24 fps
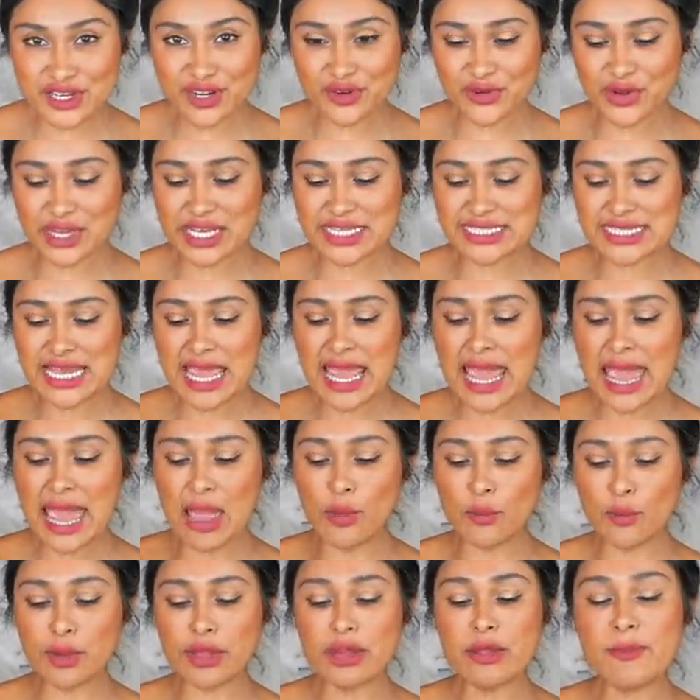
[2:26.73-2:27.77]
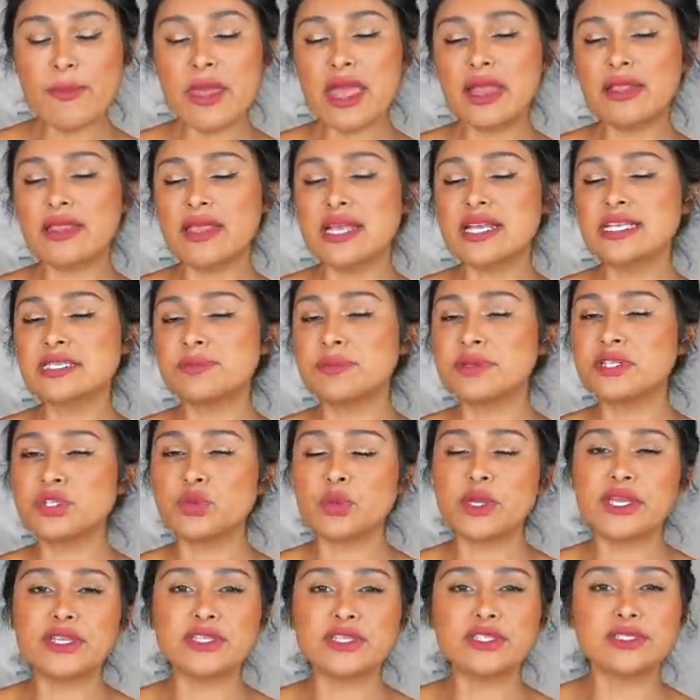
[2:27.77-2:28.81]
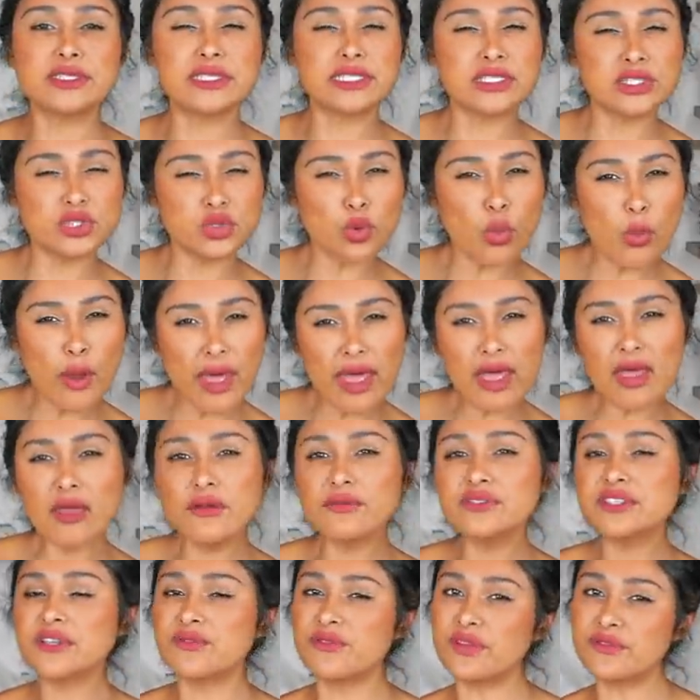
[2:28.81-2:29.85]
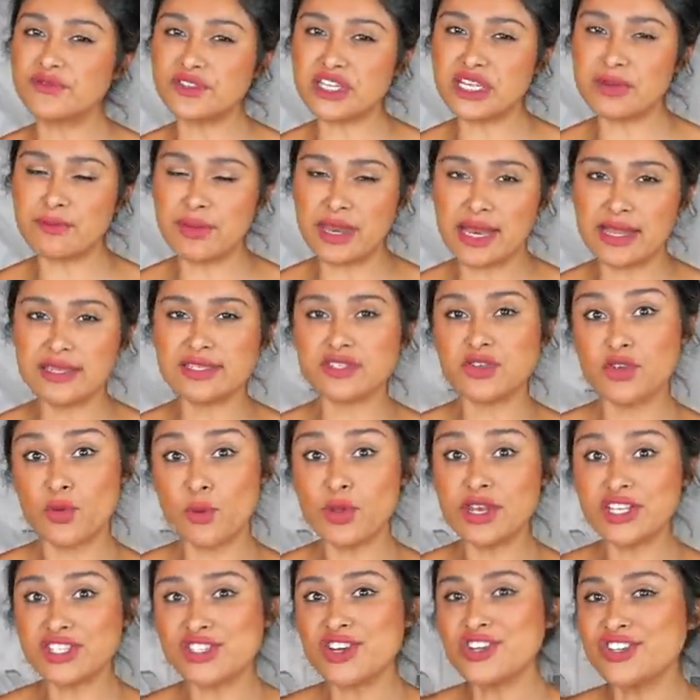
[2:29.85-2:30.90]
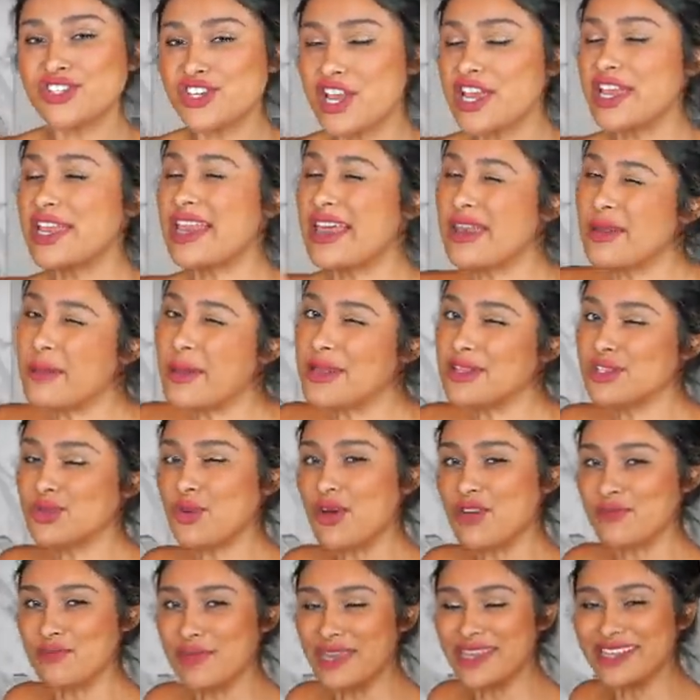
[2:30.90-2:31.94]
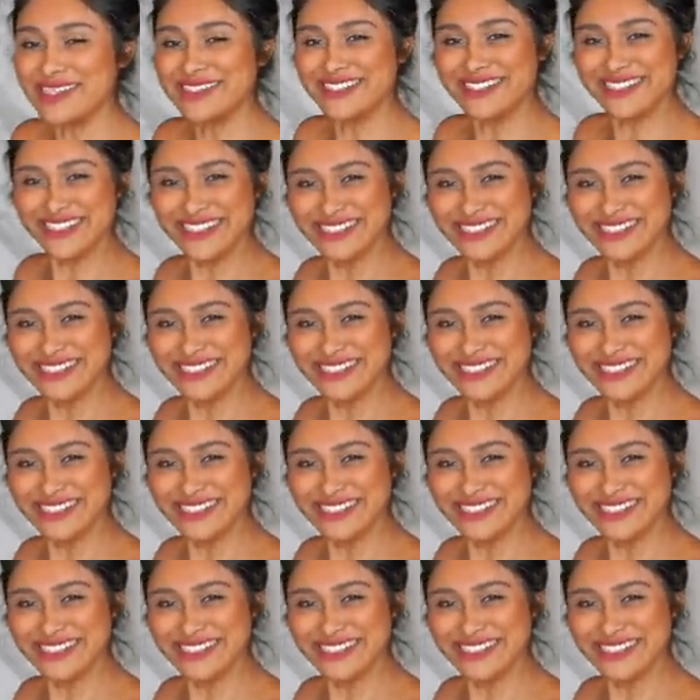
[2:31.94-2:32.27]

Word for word: degrees and we're gonna bake these between 12 to 15 minutes. So you wanna start checking at about 12 minutes.